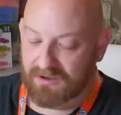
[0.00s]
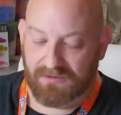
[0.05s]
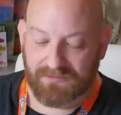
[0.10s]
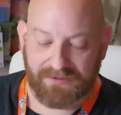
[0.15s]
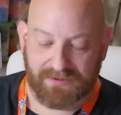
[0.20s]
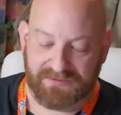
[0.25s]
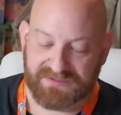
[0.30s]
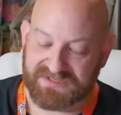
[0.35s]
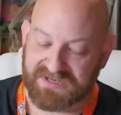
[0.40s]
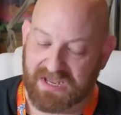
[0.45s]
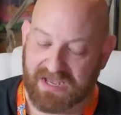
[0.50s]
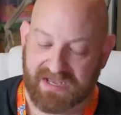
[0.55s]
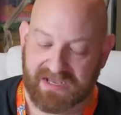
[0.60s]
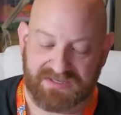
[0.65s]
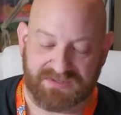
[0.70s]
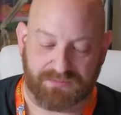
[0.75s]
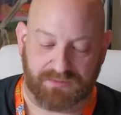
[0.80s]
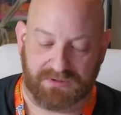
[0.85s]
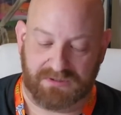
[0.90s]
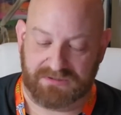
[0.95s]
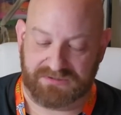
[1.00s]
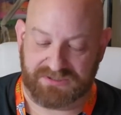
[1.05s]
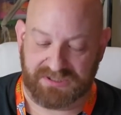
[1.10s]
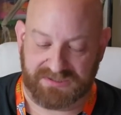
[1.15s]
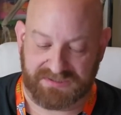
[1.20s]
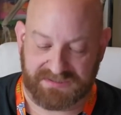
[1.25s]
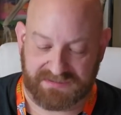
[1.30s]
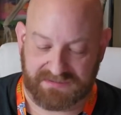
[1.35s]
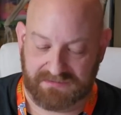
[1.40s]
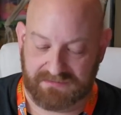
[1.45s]
All those guys were
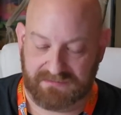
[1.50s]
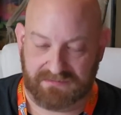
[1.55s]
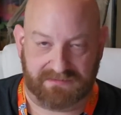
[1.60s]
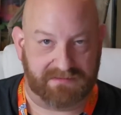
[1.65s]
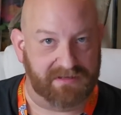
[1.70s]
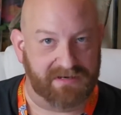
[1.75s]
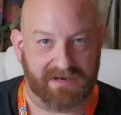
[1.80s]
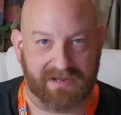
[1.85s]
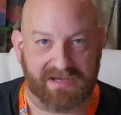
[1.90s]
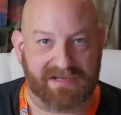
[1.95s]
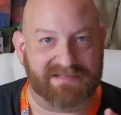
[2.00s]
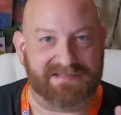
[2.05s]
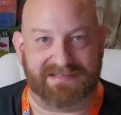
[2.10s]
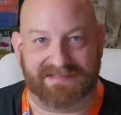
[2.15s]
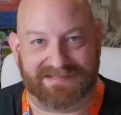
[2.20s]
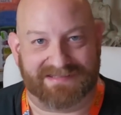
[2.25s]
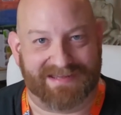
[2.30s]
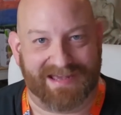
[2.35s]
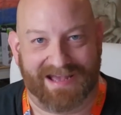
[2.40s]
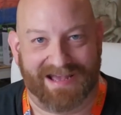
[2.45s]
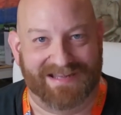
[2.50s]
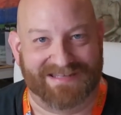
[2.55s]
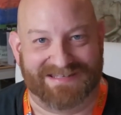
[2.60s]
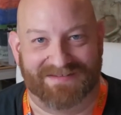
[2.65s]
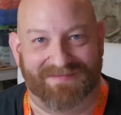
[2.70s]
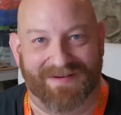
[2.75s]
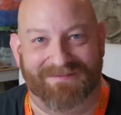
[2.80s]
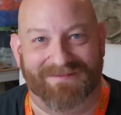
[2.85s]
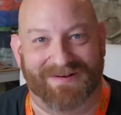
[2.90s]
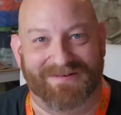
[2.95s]
just the nicest guys
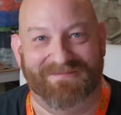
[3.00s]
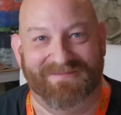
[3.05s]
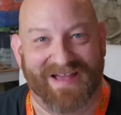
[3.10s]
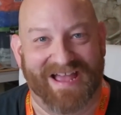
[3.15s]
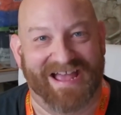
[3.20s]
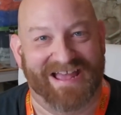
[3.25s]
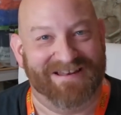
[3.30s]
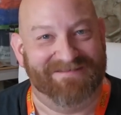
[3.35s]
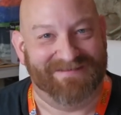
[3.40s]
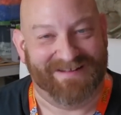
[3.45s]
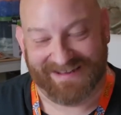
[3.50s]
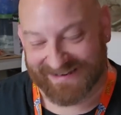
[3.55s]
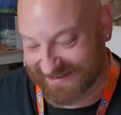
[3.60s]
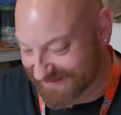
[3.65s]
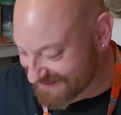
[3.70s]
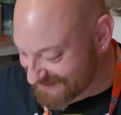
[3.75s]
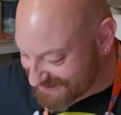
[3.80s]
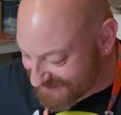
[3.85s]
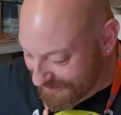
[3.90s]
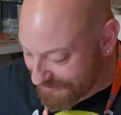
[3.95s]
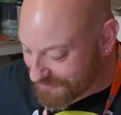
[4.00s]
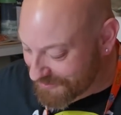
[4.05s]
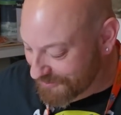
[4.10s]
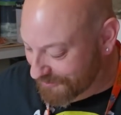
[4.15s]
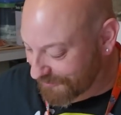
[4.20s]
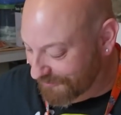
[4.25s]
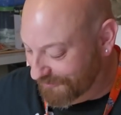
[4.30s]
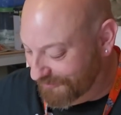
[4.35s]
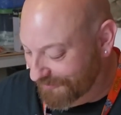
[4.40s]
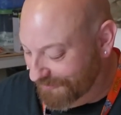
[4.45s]
I've ever met, man. They're so
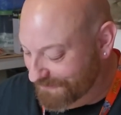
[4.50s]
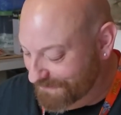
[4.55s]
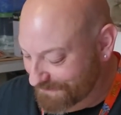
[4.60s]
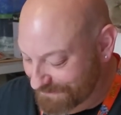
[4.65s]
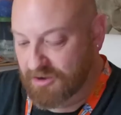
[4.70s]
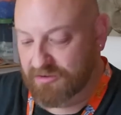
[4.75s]
cool.